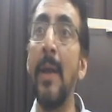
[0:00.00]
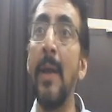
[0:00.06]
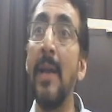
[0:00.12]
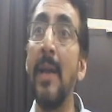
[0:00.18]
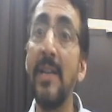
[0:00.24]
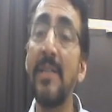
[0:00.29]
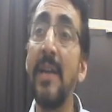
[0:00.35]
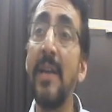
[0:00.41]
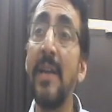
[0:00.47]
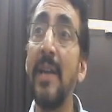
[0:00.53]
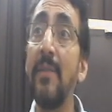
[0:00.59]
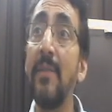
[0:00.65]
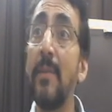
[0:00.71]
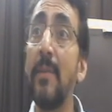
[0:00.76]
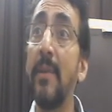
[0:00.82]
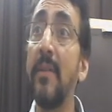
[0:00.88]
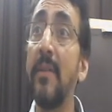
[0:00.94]
Instead, if
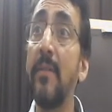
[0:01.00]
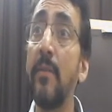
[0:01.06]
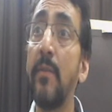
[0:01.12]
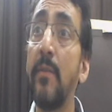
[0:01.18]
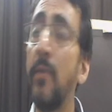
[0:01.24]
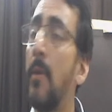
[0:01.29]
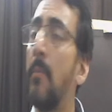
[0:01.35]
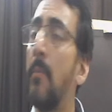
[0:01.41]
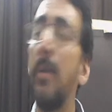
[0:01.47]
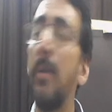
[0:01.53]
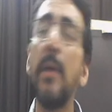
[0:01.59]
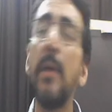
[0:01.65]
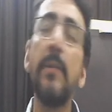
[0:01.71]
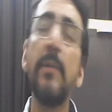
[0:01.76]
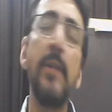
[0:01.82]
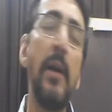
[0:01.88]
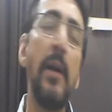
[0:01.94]
the mother says,
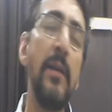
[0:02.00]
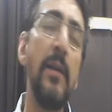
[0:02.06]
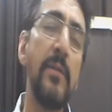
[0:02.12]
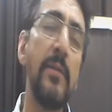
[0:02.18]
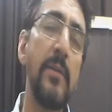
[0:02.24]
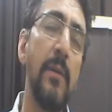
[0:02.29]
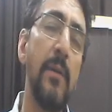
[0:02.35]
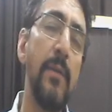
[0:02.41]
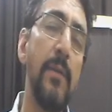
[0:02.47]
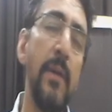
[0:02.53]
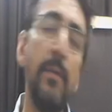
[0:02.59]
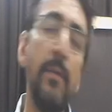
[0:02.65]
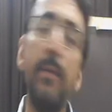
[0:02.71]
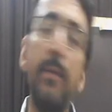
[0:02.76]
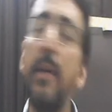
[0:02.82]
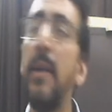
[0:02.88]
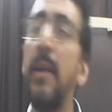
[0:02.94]
my child is coughing
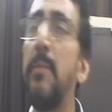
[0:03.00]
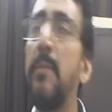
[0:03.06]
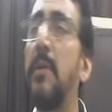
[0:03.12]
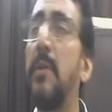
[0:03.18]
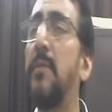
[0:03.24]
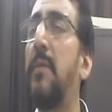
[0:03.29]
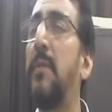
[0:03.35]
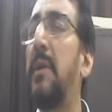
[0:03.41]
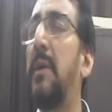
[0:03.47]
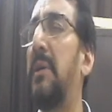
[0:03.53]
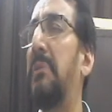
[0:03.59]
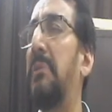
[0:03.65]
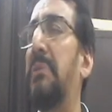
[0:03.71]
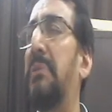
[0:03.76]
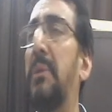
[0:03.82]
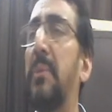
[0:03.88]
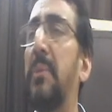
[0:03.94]
very much, very
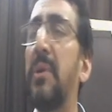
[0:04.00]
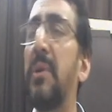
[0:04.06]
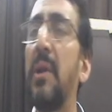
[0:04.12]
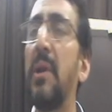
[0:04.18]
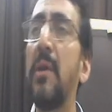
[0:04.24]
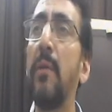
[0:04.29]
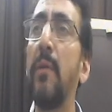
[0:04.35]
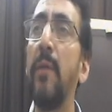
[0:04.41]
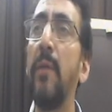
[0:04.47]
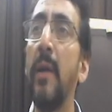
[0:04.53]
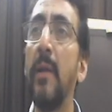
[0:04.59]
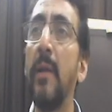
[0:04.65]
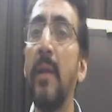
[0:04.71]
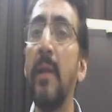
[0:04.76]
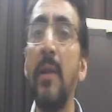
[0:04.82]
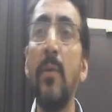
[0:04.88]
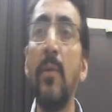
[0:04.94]
severely coughing,
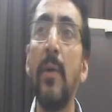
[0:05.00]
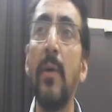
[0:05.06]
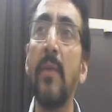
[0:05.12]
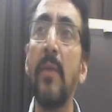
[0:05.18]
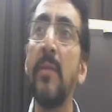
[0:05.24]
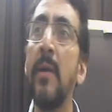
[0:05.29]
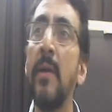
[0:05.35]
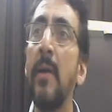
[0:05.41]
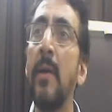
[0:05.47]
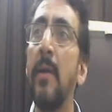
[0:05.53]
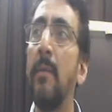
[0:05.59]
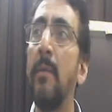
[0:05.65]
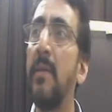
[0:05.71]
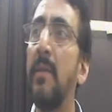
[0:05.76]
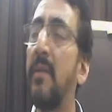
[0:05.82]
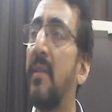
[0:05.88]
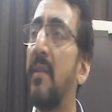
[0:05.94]
then you ask
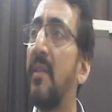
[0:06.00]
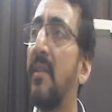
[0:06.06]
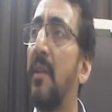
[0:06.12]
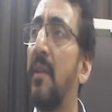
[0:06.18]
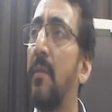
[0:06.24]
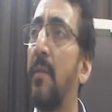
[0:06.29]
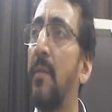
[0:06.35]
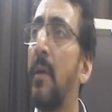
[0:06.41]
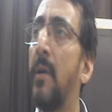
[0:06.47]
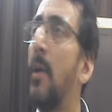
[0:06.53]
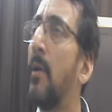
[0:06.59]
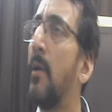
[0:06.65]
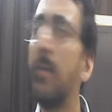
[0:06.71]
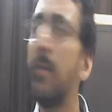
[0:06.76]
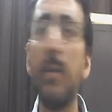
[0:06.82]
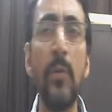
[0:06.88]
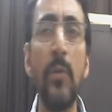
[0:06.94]
whether there is any fever.
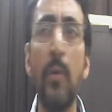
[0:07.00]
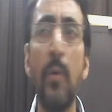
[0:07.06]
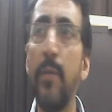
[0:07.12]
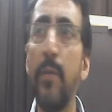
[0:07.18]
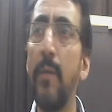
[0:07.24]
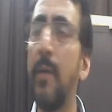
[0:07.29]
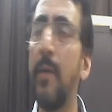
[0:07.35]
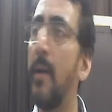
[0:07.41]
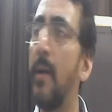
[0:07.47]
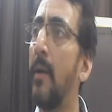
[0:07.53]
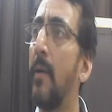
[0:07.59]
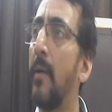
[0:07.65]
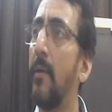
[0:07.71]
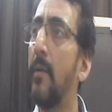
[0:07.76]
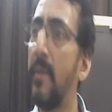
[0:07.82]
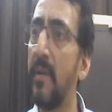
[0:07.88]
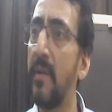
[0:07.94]
Sir, no fever.
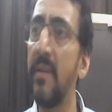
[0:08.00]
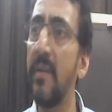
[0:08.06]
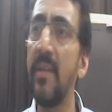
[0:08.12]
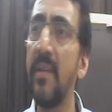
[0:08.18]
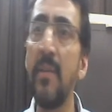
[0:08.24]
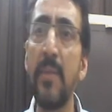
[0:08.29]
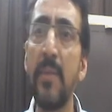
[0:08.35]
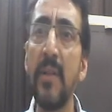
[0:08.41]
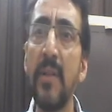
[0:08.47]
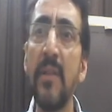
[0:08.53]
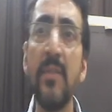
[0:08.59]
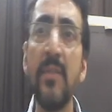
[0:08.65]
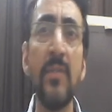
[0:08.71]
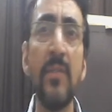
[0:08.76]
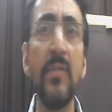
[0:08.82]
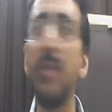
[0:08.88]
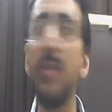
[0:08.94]
Whether there is any
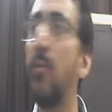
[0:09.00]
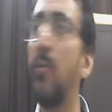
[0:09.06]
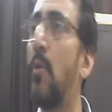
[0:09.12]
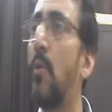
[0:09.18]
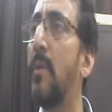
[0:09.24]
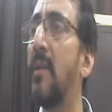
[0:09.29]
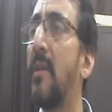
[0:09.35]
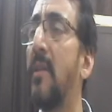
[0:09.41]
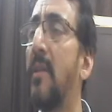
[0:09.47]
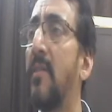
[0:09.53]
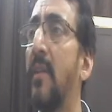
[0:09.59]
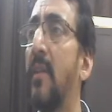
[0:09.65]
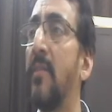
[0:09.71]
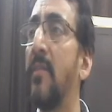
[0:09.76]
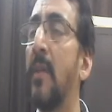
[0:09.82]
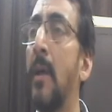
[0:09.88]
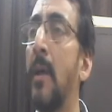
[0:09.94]
breathlessness. Sir, no
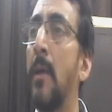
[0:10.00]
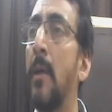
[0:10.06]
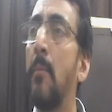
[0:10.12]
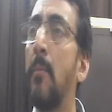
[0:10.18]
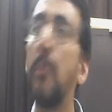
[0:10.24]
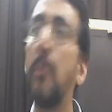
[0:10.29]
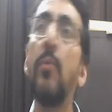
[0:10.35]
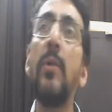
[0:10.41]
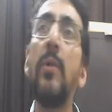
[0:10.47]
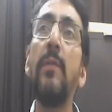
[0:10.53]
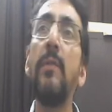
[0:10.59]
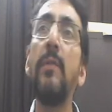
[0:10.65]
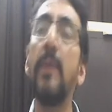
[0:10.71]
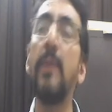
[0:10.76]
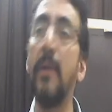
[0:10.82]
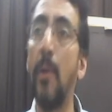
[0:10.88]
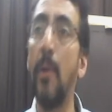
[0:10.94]
breathlessness. But only
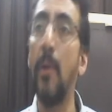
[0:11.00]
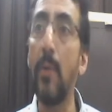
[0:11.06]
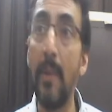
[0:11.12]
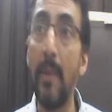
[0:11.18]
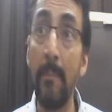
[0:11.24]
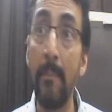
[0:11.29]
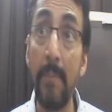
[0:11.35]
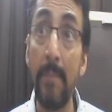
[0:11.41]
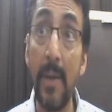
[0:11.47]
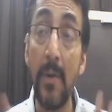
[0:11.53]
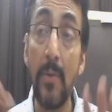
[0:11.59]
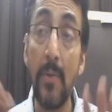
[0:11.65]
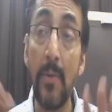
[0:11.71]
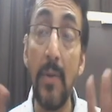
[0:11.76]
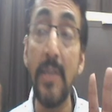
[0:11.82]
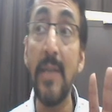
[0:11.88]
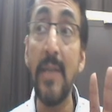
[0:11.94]
fever. Now,
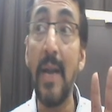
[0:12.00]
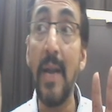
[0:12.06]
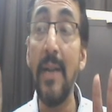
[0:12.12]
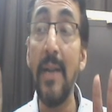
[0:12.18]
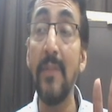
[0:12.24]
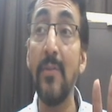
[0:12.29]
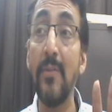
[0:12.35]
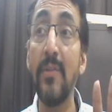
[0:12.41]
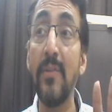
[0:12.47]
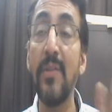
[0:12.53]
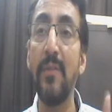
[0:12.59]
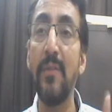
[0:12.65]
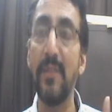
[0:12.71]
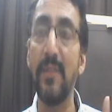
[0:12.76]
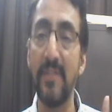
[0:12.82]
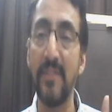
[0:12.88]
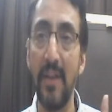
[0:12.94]
comparatively, child is on the
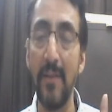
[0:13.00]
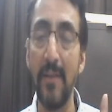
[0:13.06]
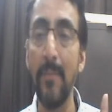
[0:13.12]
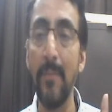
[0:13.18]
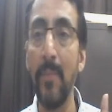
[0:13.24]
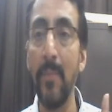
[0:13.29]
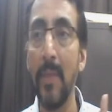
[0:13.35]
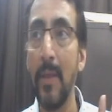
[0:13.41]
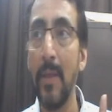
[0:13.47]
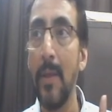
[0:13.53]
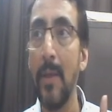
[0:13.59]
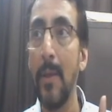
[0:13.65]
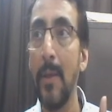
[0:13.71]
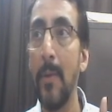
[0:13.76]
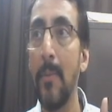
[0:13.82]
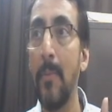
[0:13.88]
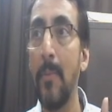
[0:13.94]
safer side.
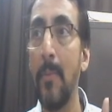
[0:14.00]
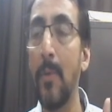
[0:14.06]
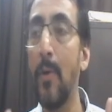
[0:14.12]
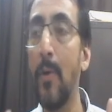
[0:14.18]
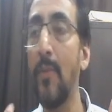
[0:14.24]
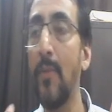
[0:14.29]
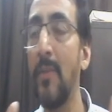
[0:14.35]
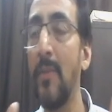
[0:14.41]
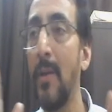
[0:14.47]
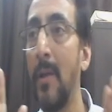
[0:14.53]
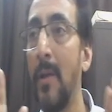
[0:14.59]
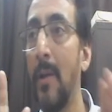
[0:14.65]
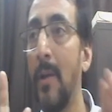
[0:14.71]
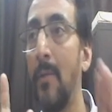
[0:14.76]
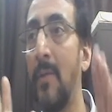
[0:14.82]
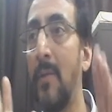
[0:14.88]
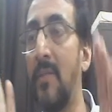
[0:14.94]
Because
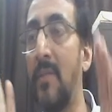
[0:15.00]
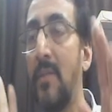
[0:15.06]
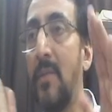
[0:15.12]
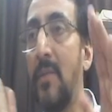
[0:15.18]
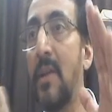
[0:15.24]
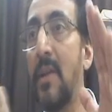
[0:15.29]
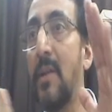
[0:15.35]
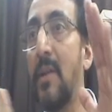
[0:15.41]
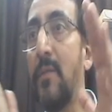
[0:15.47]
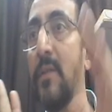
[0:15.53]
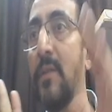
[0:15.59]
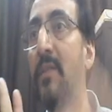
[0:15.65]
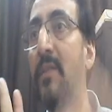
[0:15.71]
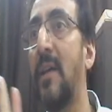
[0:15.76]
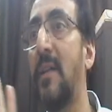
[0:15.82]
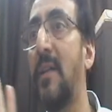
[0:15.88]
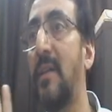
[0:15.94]
when severe cough
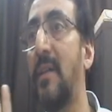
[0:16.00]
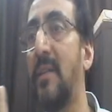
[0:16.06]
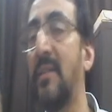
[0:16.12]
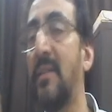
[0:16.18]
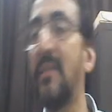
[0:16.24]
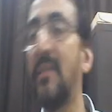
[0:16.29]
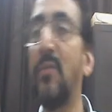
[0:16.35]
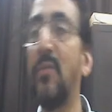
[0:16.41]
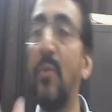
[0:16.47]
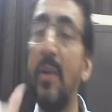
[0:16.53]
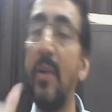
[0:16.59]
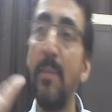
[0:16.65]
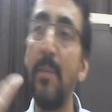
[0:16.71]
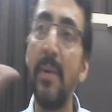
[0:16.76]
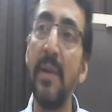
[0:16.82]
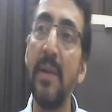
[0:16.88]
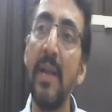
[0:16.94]
is there, the disease is only
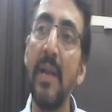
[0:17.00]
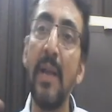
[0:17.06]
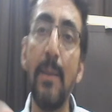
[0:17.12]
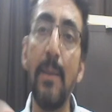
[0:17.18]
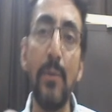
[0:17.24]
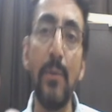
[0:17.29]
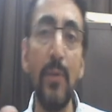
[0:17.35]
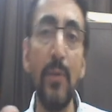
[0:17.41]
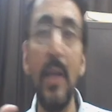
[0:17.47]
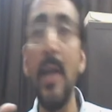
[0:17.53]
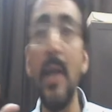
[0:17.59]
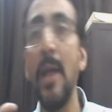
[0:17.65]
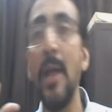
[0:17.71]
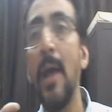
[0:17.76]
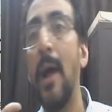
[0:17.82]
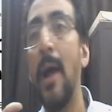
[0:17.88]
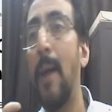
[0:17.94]
pertaining up to the
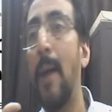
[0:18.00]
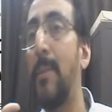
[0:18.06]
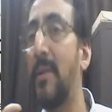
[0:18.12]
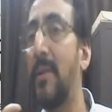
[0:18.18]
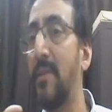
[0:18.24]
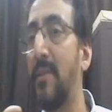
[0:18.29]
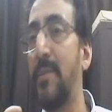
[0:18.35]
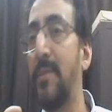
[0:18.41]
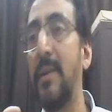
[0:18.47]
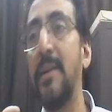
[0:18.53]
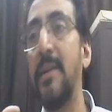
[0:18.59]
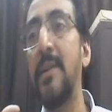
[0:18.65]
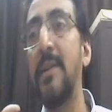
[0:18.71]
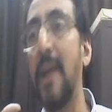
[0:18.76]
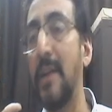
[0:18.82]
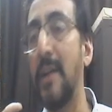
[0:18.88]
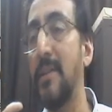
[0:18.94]
upper respiratory
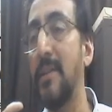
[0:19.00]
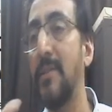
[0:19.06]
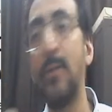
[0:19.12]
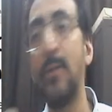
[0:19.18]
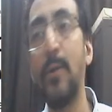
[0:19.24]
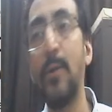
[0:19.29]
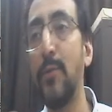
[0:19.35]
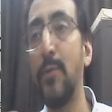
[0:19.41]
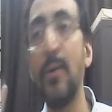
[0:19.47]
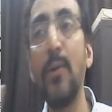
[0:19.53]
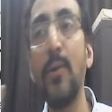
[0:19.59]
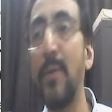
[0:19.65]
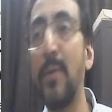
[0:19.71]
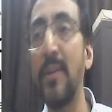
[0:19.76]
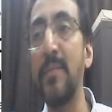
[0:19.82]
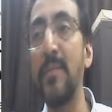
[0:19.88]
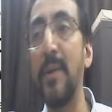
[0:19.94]
tract, not to the
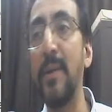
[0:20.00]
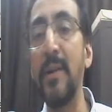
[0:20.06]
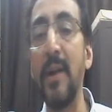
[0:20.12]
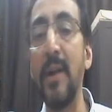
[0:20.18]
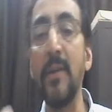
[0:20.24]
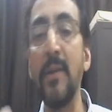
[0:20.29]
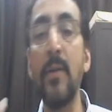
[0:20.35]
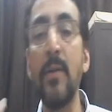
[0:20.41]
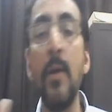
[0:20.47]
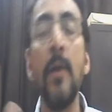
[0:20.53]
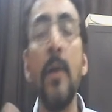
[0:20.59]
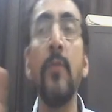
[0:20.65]
lower respiratory tract.